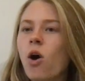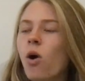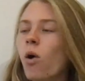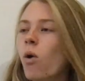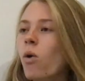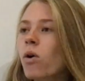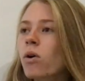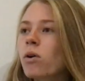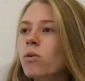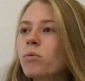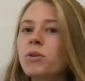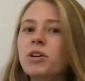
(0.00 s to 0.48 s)

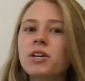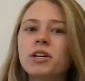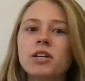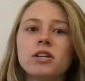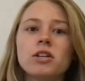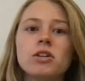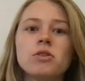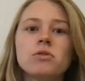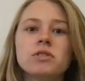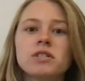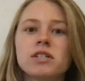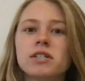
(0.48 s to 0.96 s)
Or we
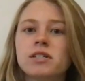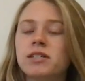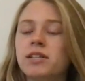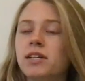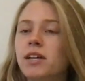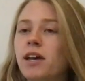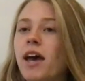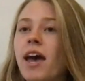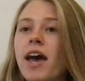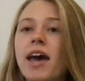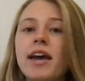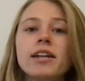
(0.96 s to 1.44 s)
could use it
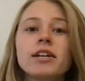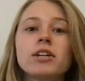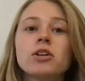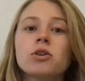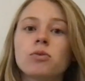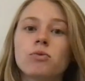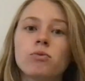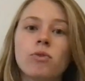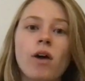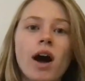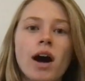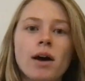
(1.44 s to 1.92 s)
to edit
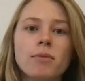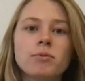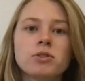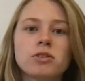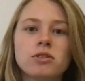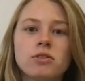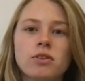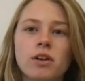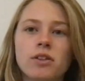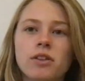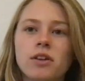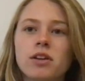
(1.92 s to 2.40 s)
crops
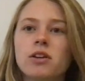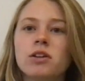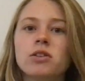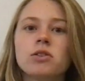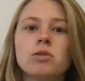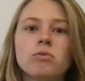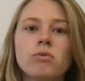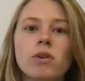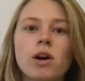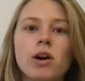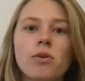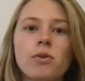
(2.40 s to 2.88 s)
so that they
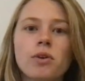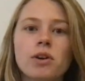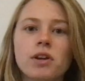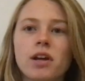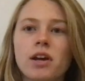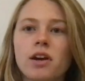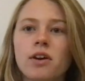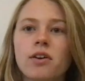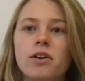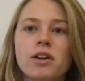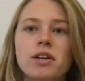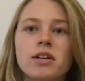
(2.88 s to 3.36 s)
could grow
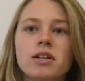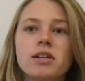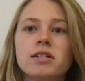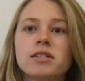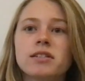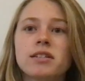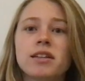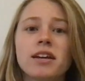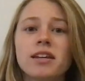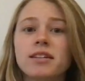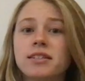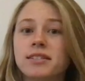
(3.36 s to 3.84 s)
in
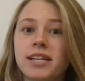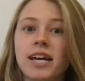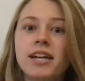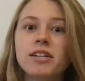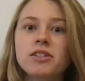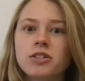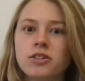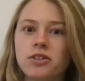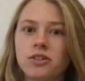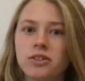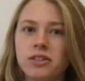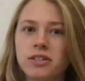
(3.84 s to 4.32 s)
areas like
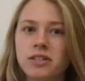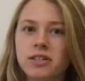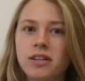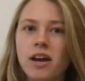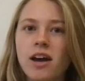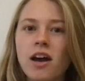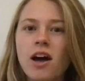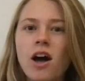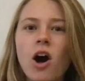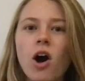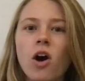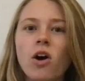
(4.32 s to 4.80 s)
deserts.
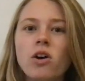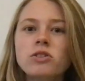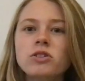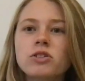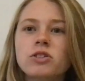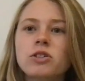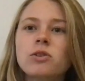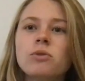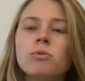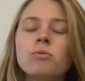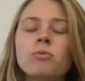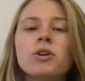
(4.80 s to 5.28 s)

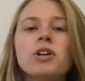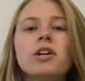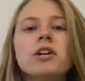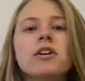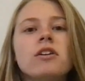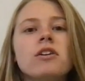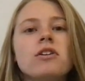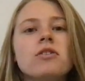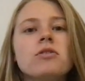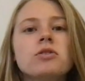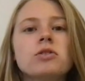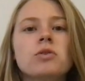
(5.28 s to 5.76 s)
Also, we
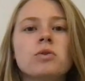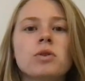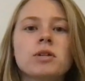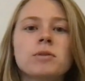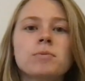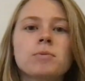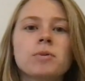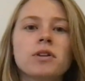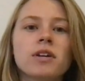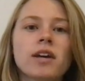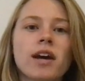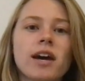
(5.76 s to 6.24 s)
could use
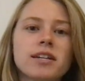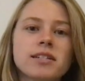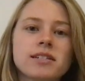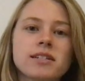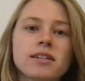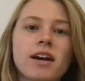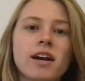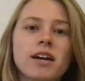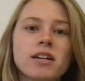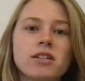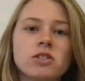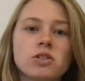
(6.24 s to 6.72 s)

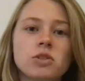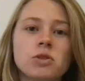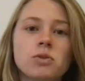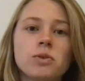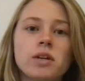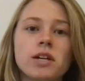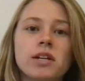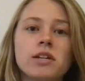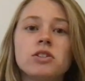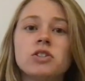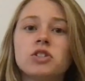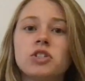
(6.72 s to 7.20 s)
CRISPR-Cas9 to
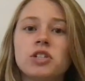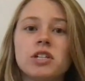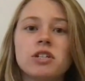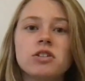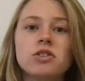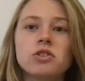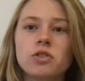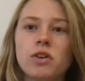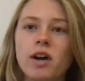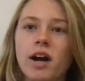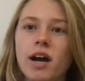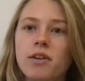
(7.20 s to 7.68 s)
create a
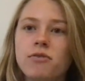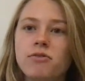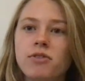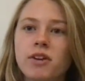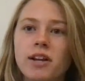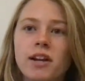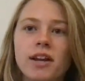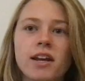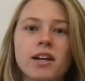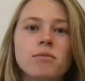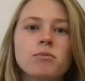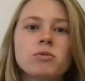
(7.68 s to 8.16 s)
gene drive
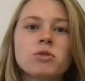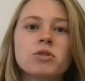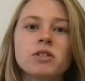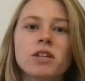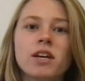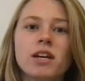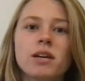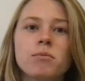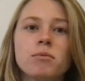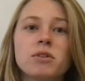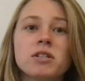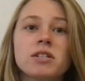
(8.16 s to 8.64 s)
in animals
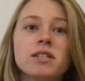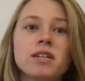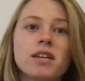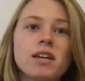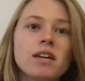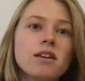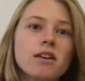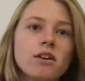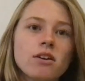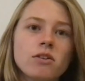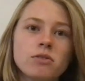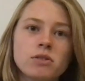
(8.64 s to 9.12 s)
like
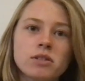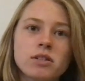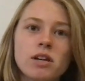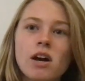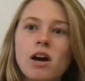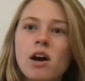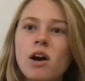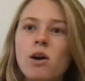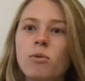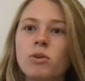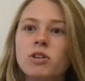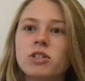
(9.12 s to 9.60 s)
mosquitoes,
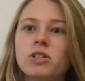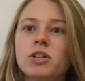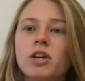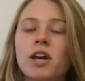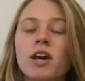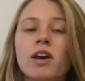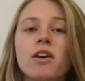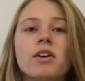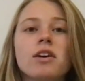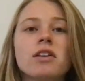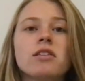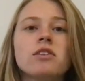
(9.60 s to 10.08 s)
which
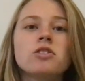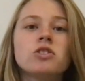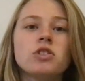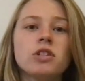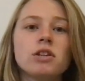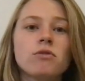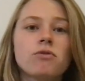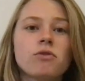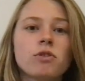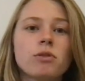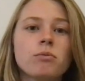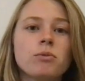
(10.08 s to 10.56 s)
carry the
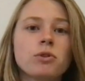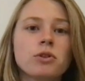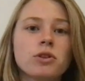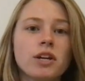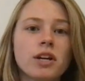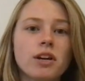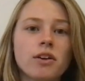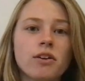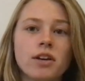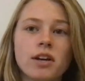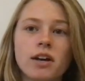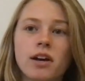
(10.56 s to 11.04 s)
gene for
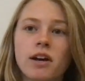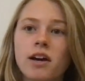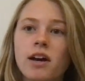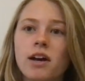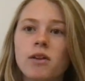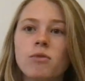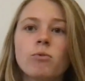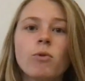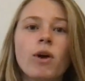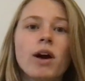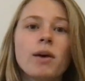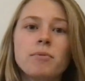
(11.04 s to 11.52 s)
malaria
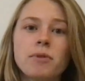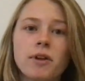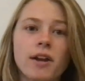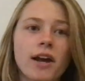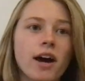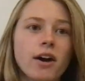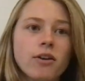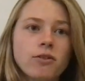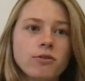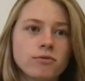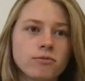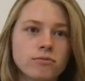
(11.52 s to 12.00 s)
and wipe it
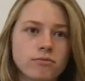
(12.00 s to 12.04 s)
out.